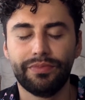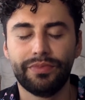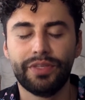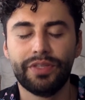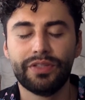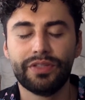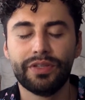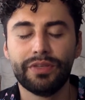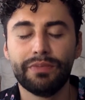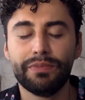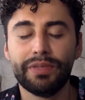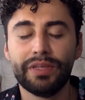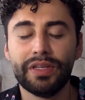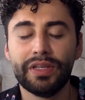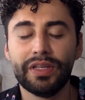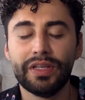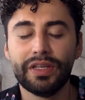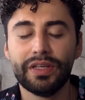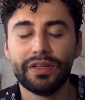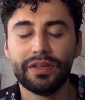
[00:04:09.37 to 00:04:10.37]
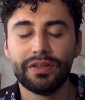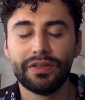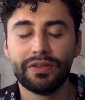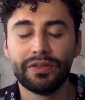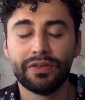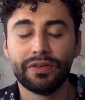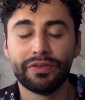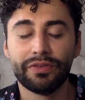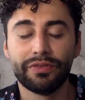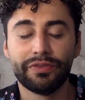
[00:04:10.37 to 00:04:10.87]
This can be
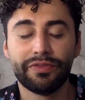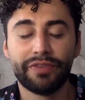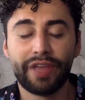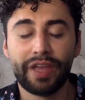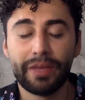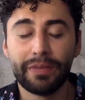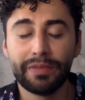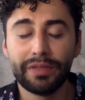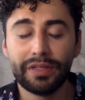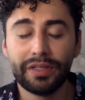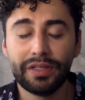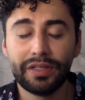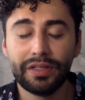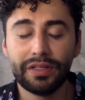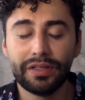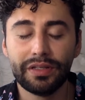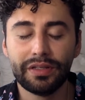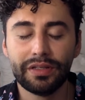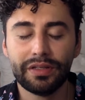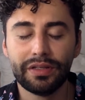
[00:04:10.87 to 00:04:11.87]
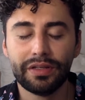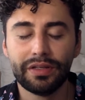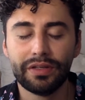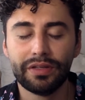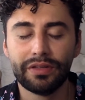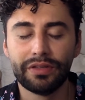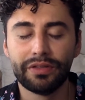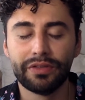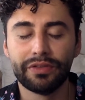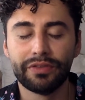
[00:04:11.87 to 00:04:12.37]
your family,
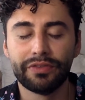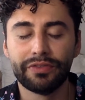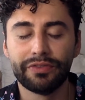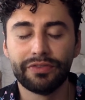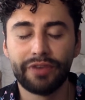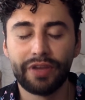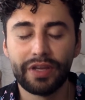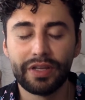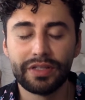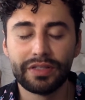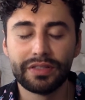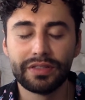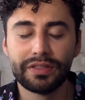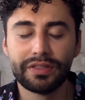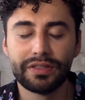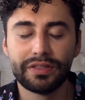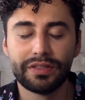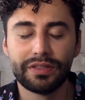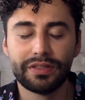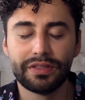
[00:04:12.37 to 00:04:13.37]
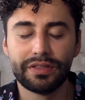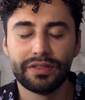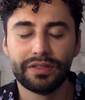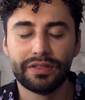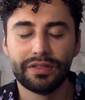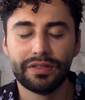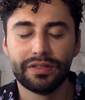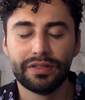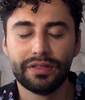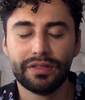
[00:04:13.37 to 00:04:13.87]
your friends,
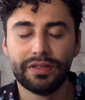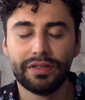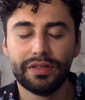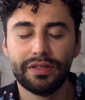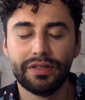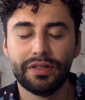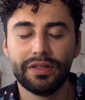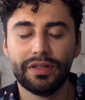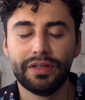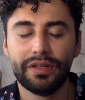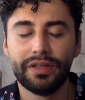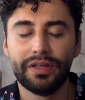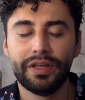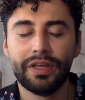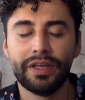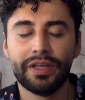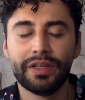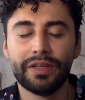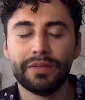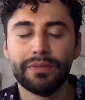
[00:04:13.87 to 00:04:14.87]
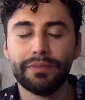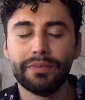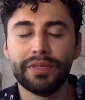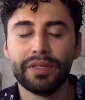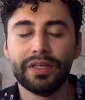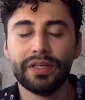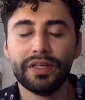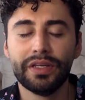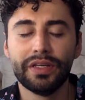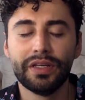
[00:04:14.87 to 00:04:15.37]
it can
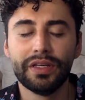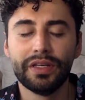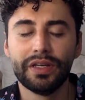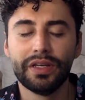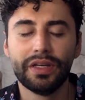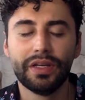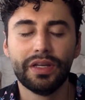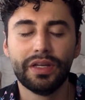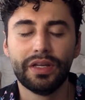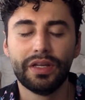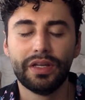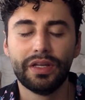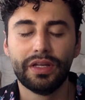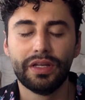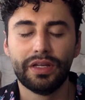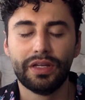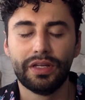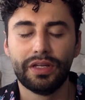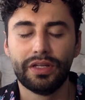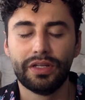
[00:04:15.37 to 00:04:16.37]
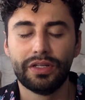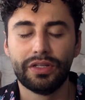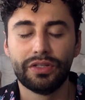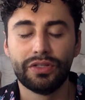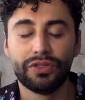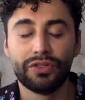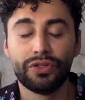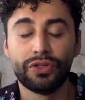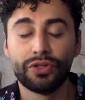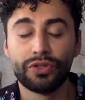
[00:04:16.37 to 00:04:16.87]
be
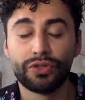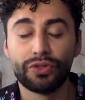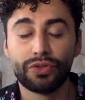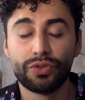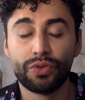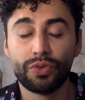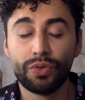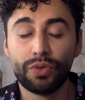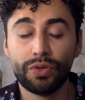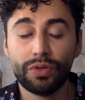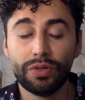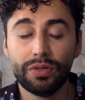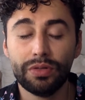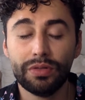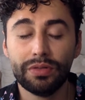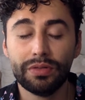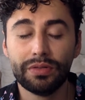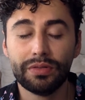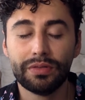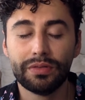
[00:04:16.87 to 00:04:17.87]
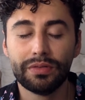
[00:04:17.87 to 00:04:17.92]
your school,